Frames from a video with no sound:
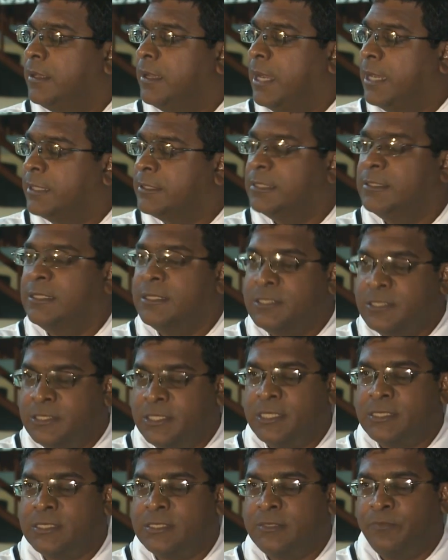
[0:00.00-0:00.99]
other than
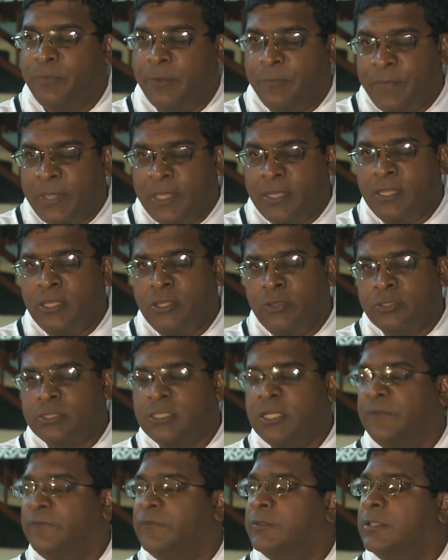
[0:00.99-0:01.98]
just preparing
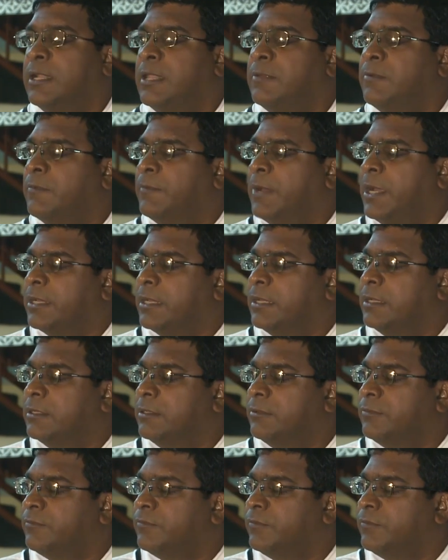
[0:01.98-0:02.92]
yourself for the labor market.